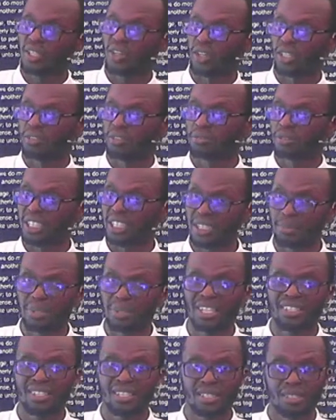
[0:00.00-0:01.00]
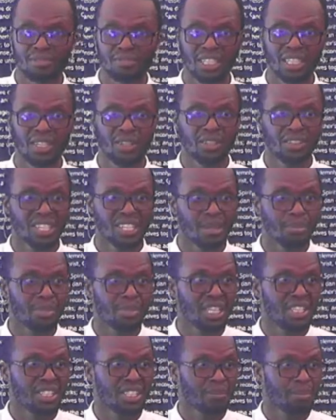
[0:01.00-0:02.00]
for in the presence of the Lord there
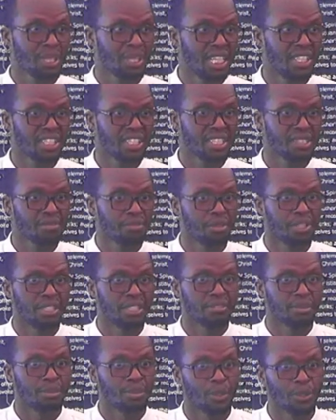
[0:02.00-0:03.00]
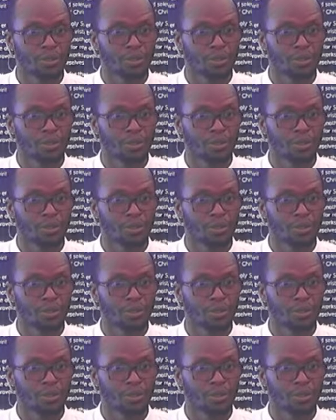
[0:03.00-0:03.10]
are pleasures forevermore.